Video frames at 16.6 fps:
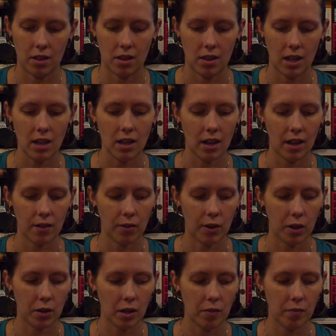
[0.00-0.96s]
think I've
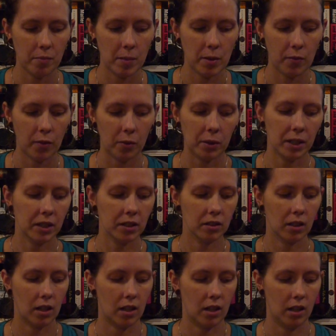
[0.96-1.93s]
heard of before.
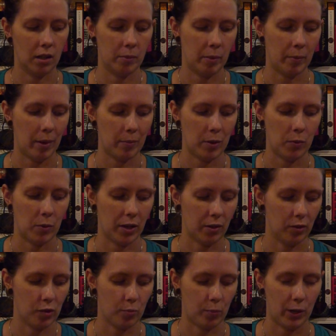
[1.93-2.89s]
It might be one
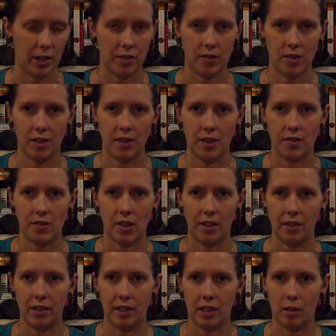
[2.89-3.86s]
of those brands that they
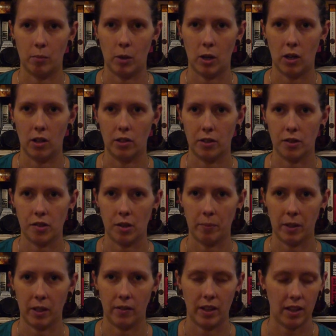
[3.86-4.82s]
sell at like the mall or
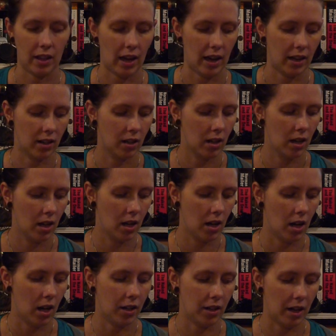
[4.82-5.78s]
something like that.
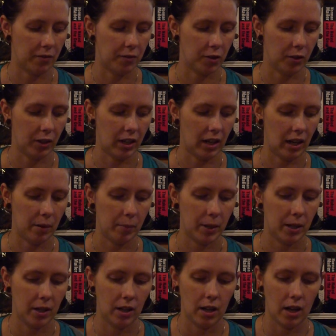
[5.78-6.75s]
I'll have to look it up.
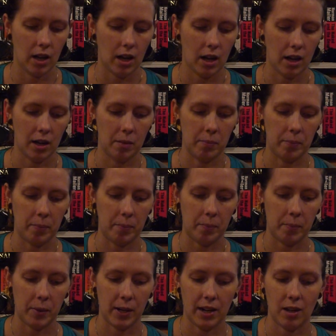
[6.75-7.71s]

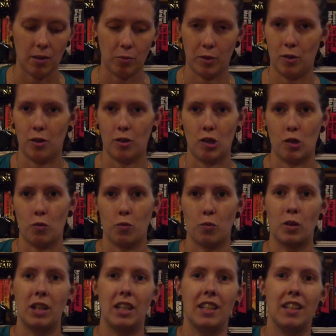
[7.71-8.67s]
But it was just
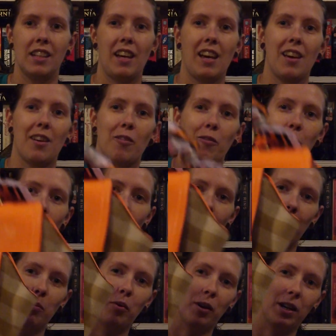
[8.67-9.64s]
really,
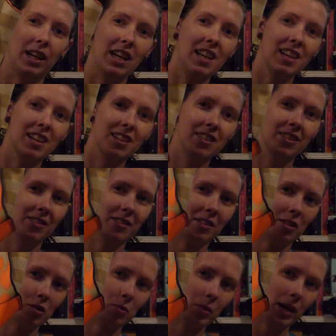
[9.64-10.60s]
really pretty,
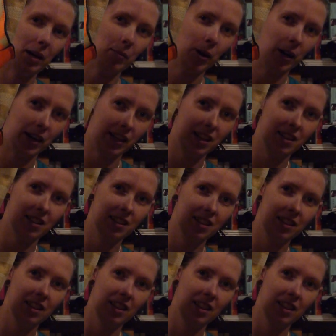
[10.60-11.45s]
which is why I bought it.